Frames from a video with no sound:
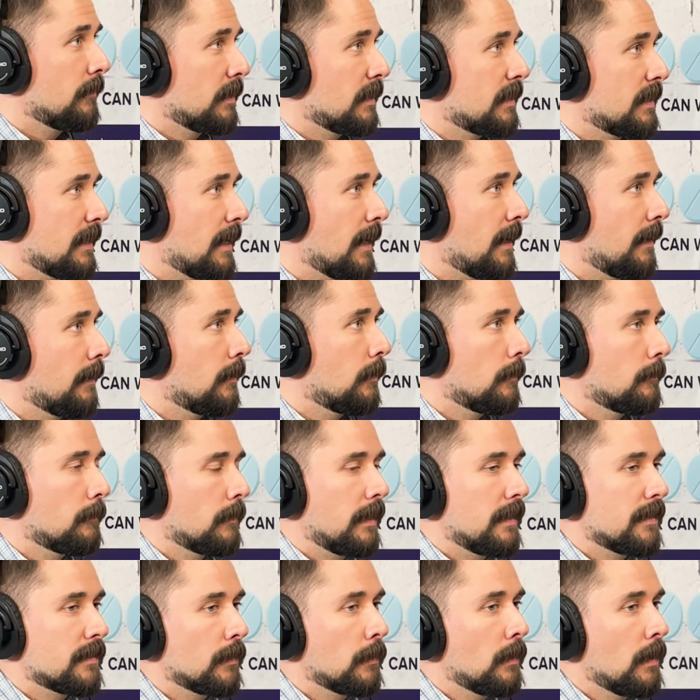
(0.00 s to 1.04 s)
a denial,
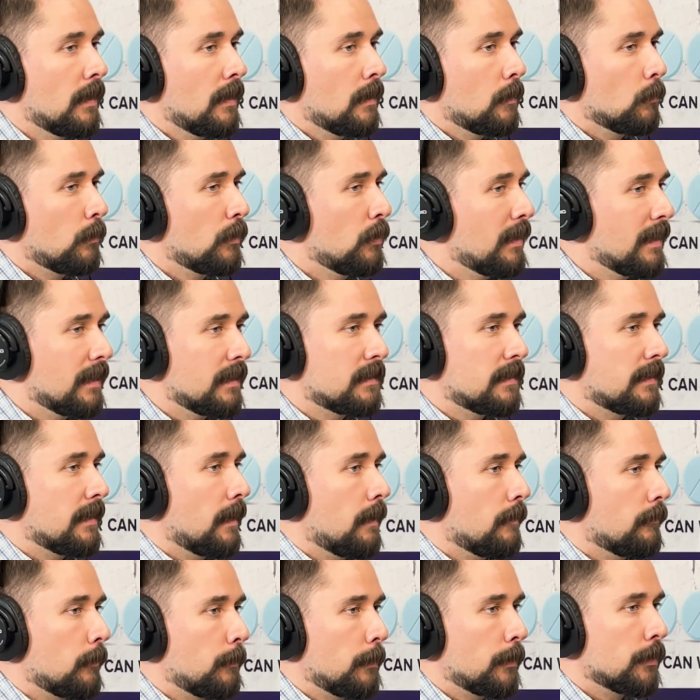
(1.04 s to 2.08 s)
right? So when you get a
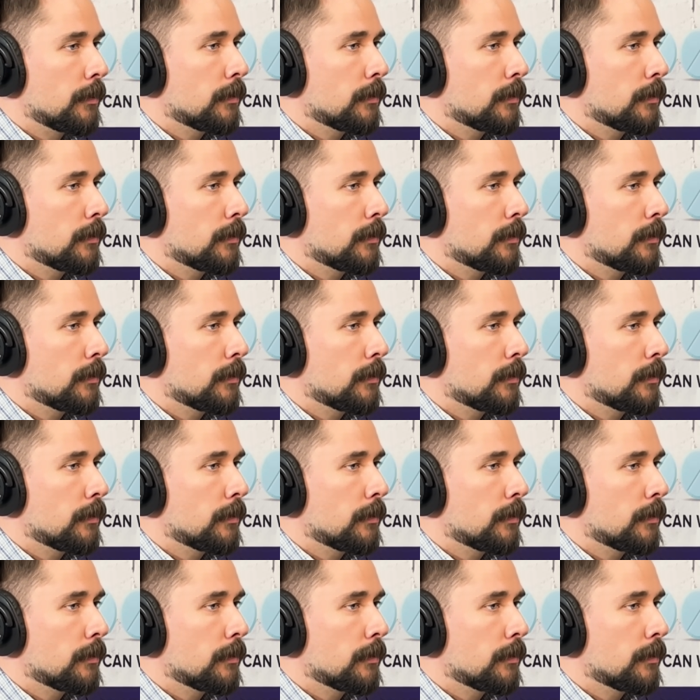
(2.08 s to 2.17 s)
denial from your